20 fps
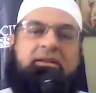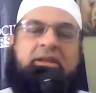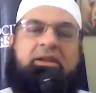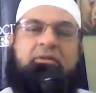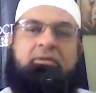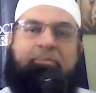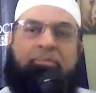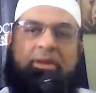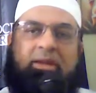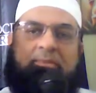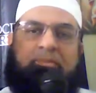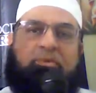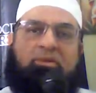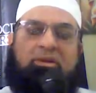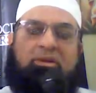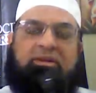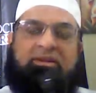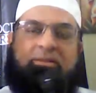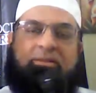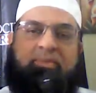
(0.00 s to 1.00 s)
There were
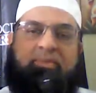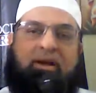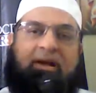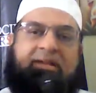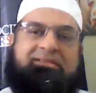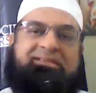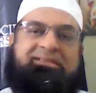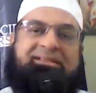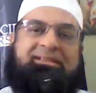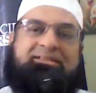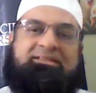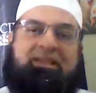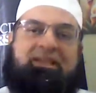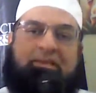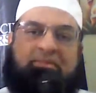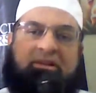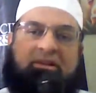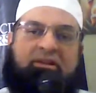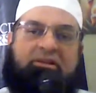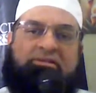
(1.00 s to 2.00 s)
people in the past in
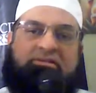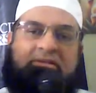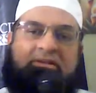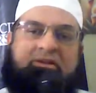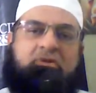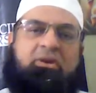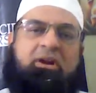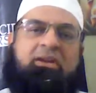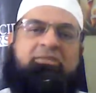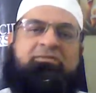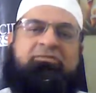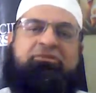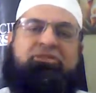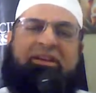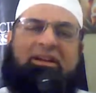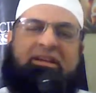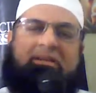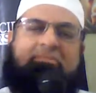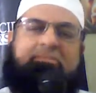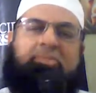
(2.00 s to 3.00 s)
Islamic history who had
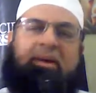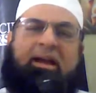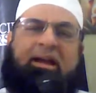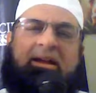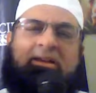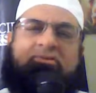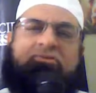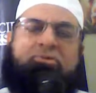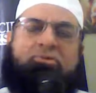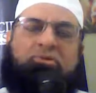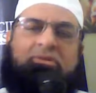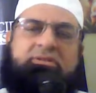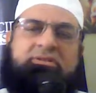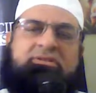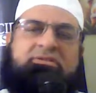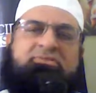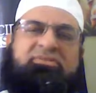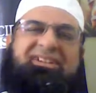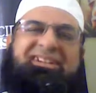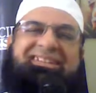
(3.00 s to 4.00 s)
very bad
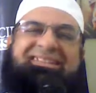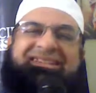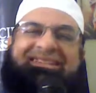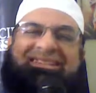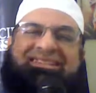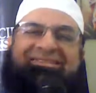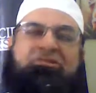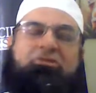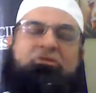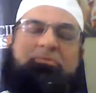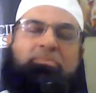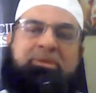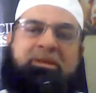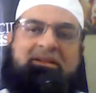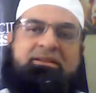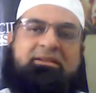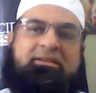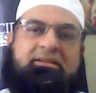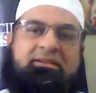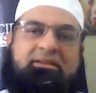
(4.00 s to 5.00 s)
rulers, very
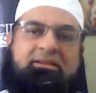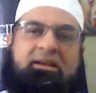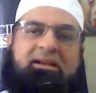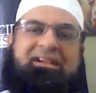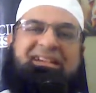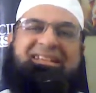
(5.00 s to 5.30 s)
disobedient,